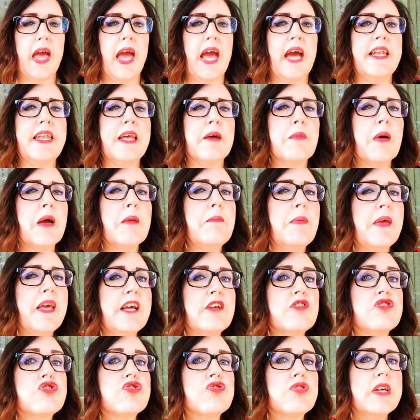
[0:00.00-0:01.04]
And am I
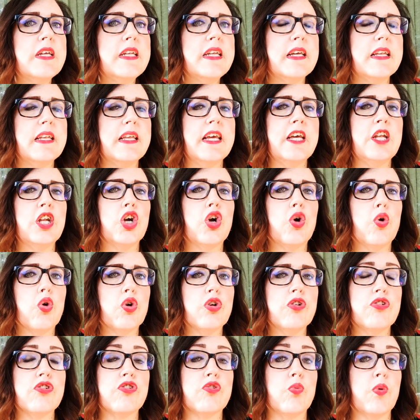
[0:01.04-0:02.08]
being treated in
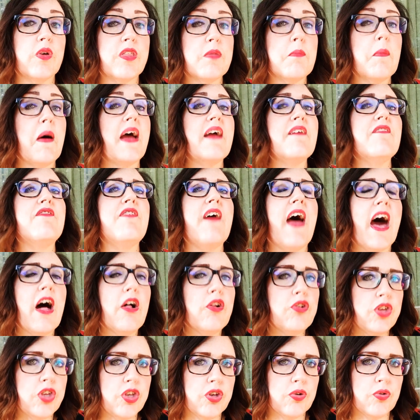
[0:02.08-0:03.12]
accordance with my
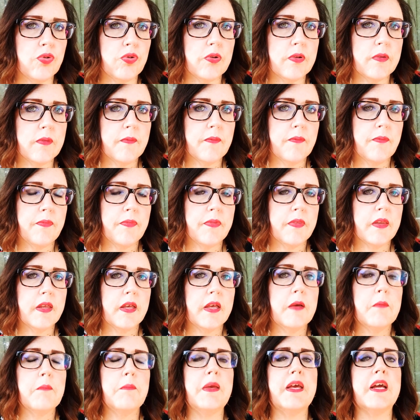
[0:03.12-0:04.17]
value
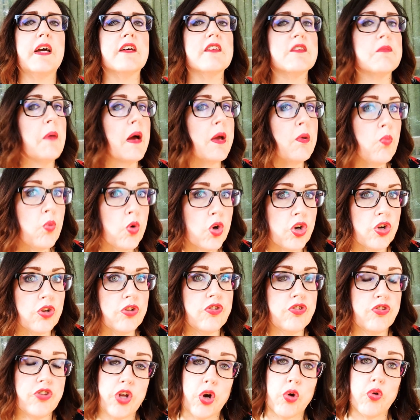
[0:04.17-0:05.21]
because my
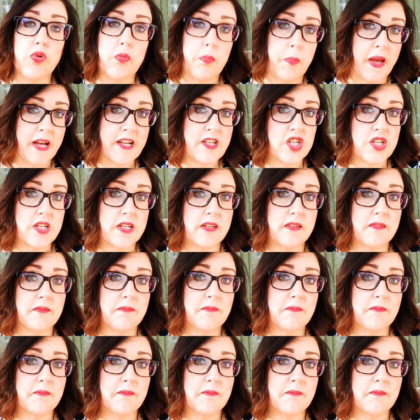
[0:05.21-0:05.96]
words don't match it?